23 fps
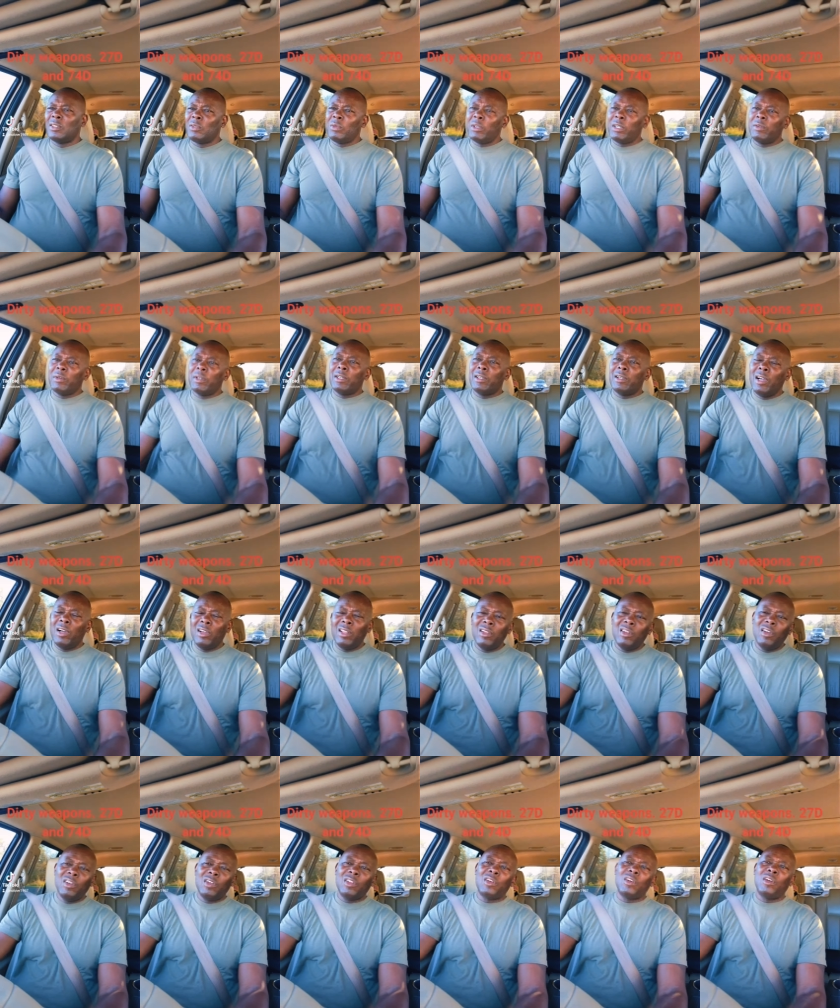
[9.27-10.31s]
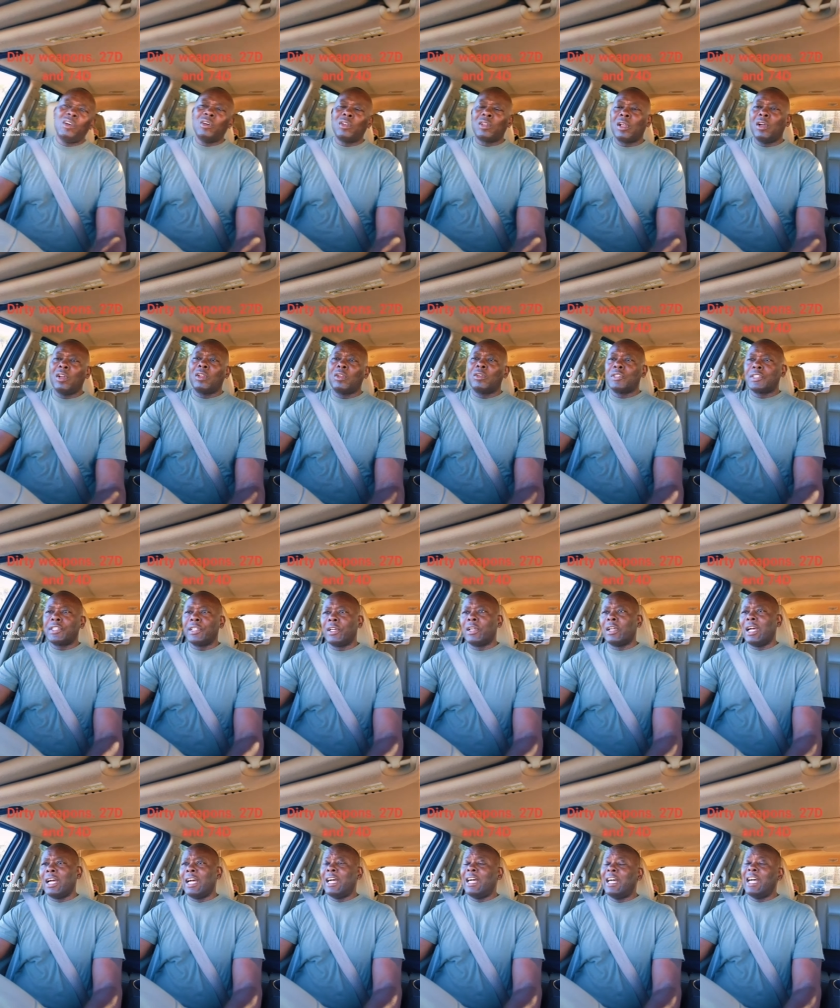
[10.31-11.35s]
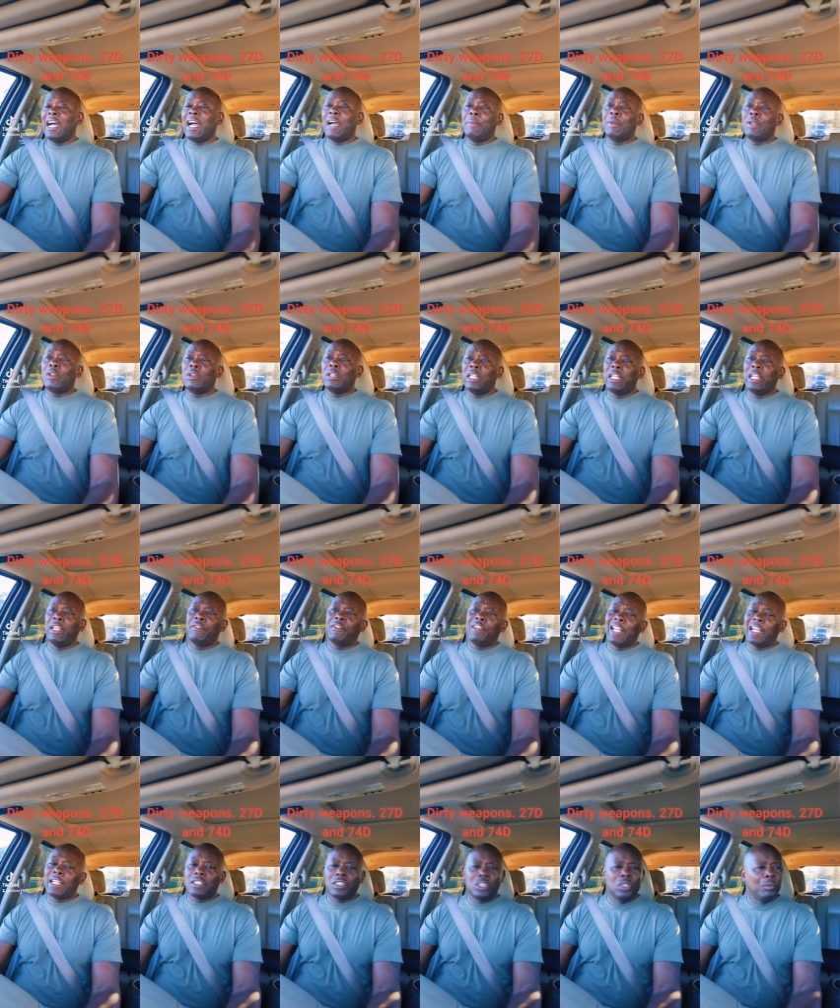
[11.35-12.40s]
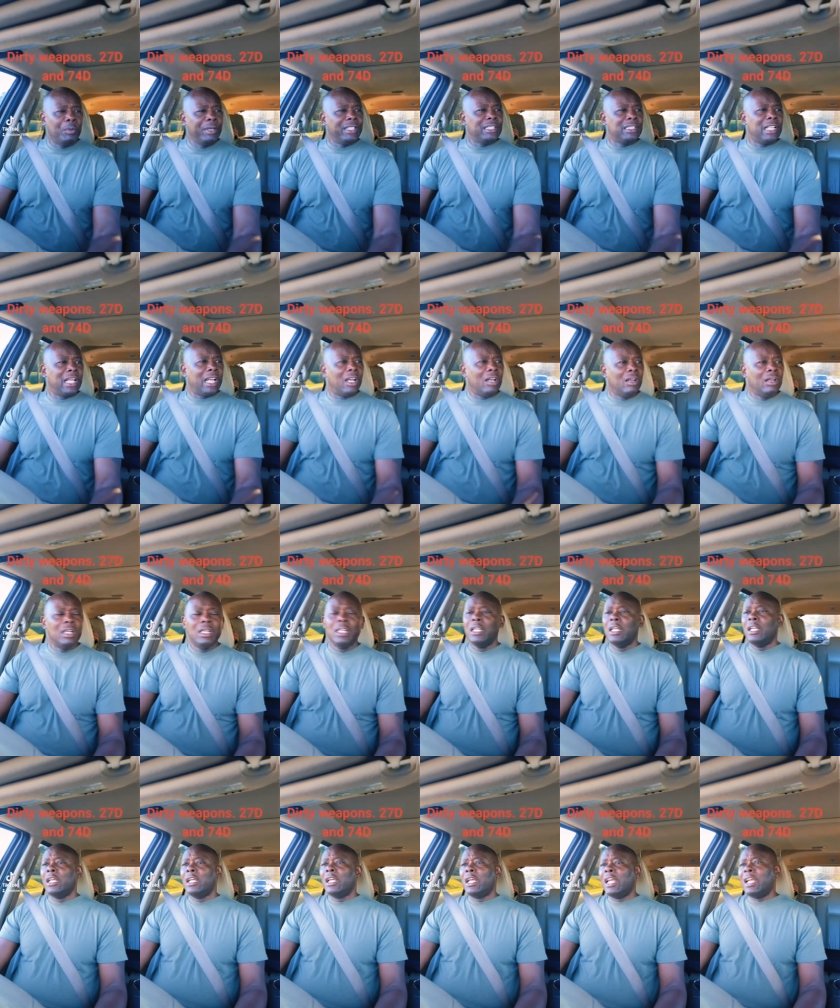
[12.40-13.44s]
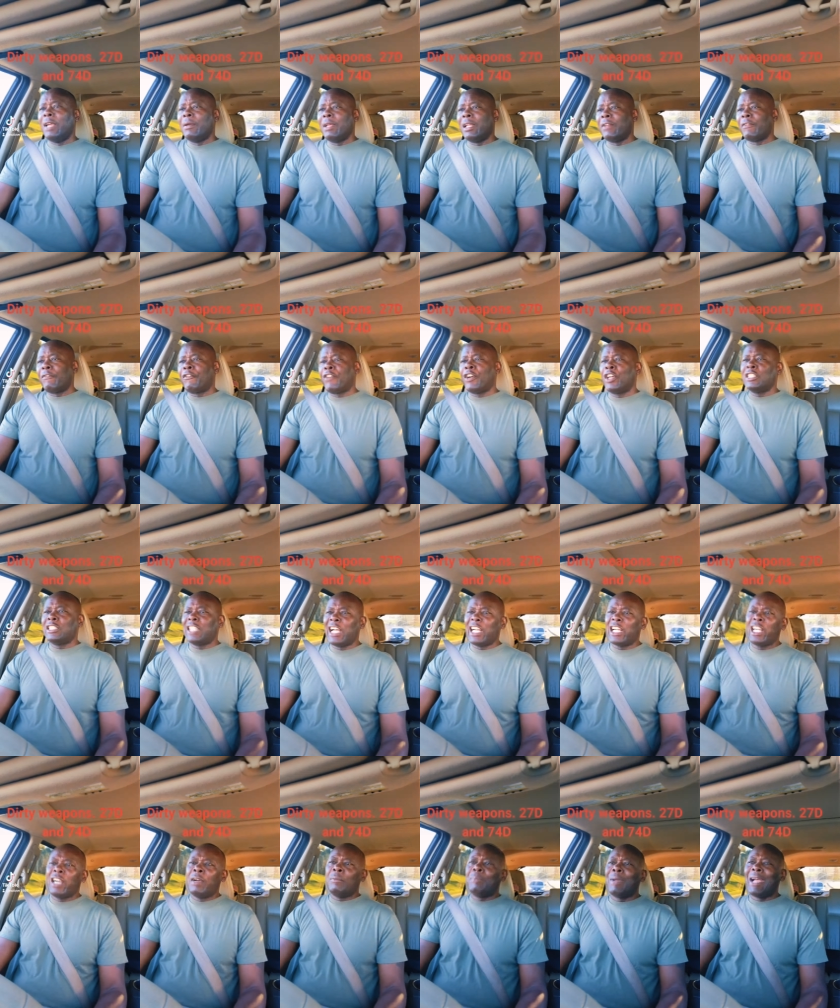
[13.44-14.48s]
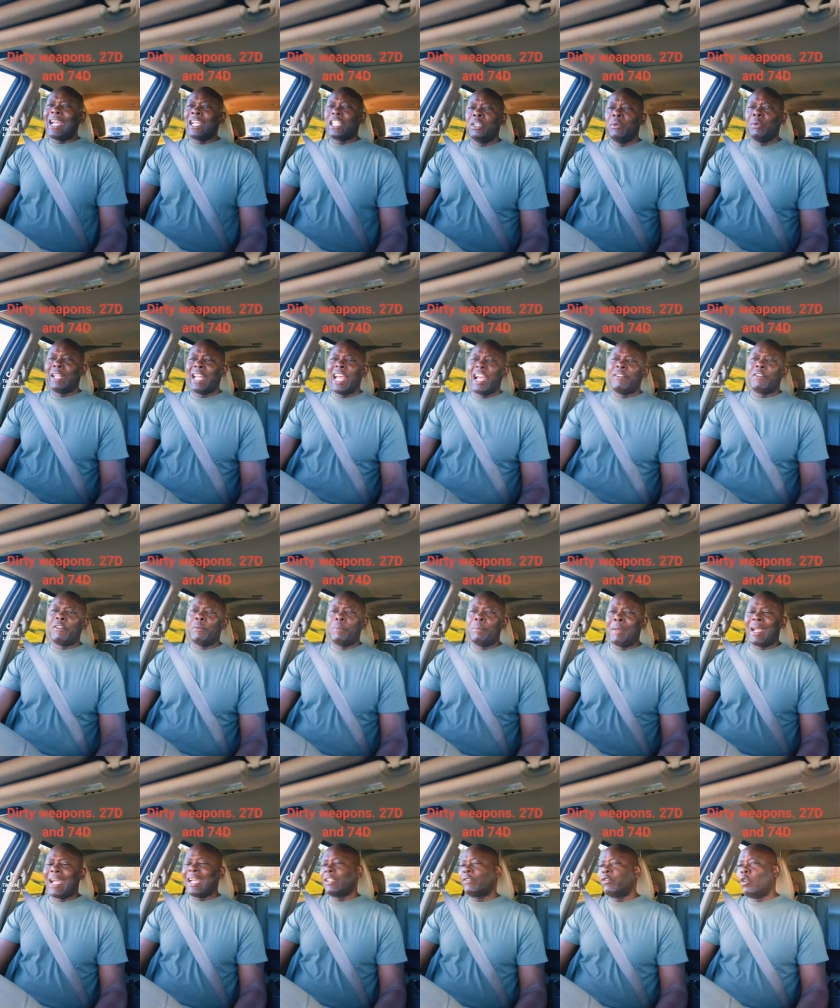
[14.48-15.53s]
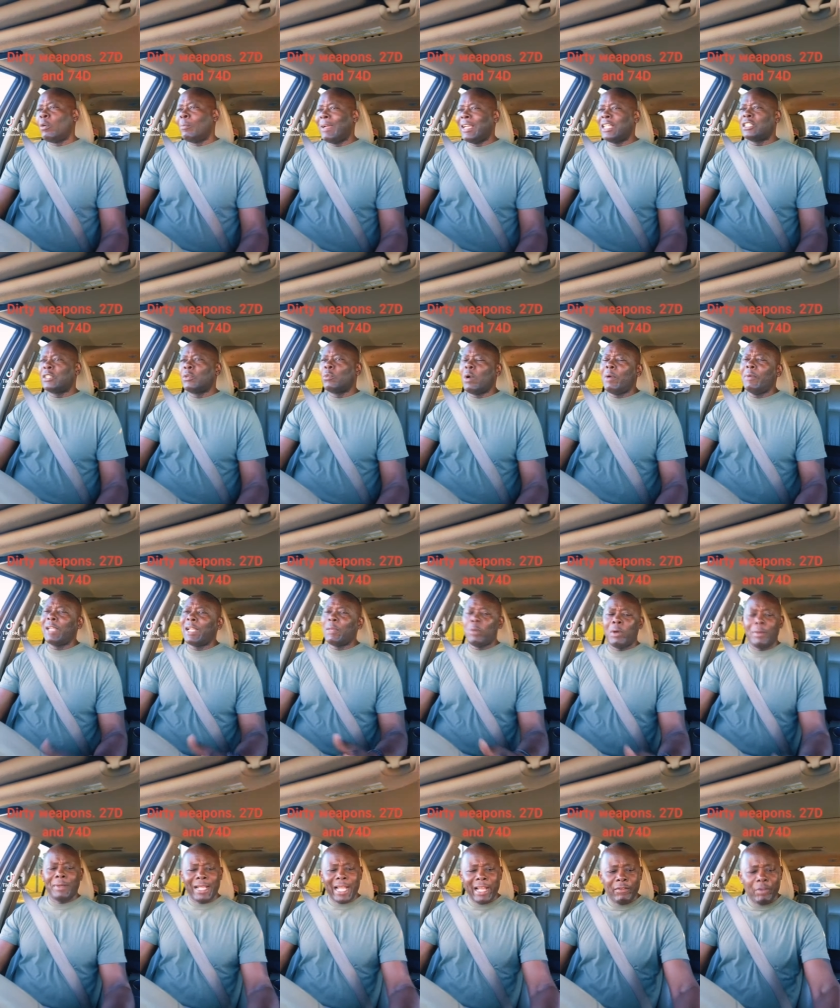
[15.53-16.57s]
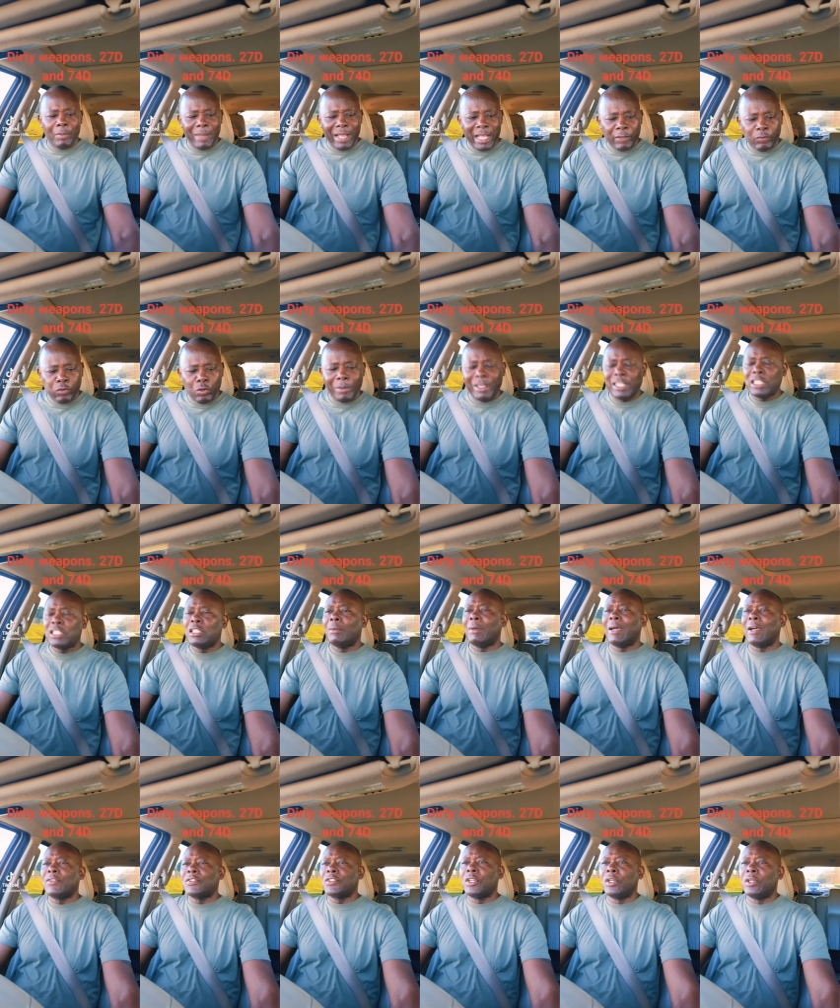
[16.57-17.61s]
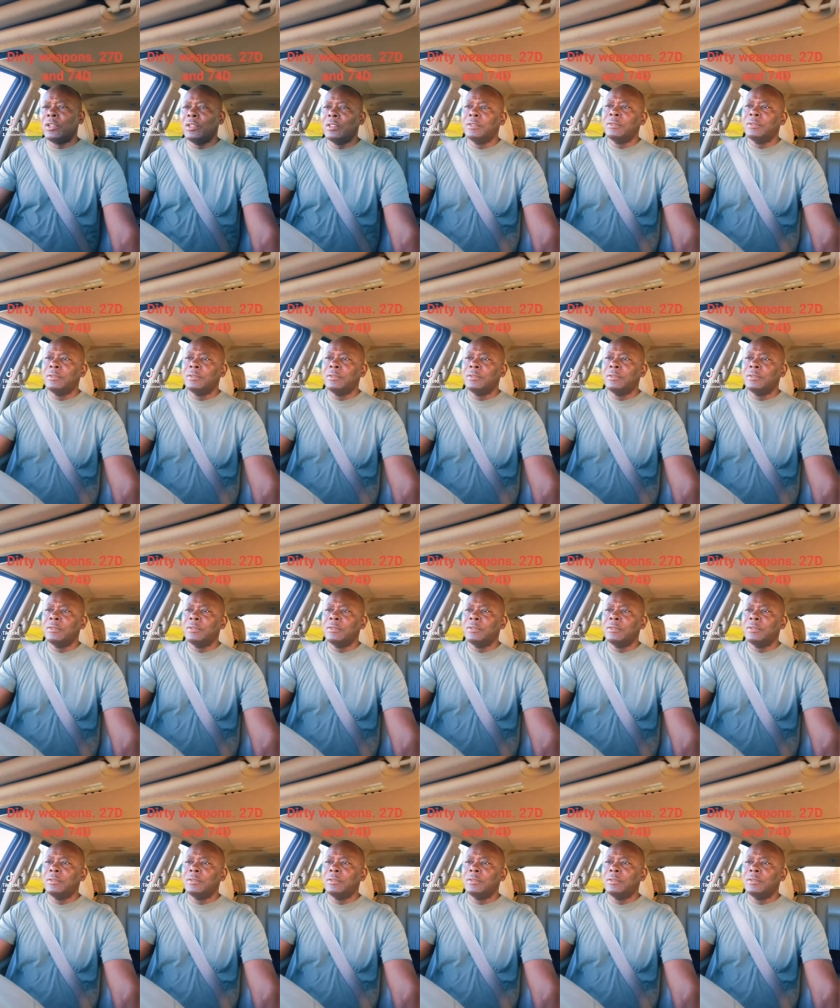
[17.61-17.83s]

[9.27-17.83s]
Well, hold on, hold on, hold on, hold on sir. I've been on leave for like two weeks now. And, and first day I come back, you want to have a mass formation. What we, what we got to have a mass formation about, sir?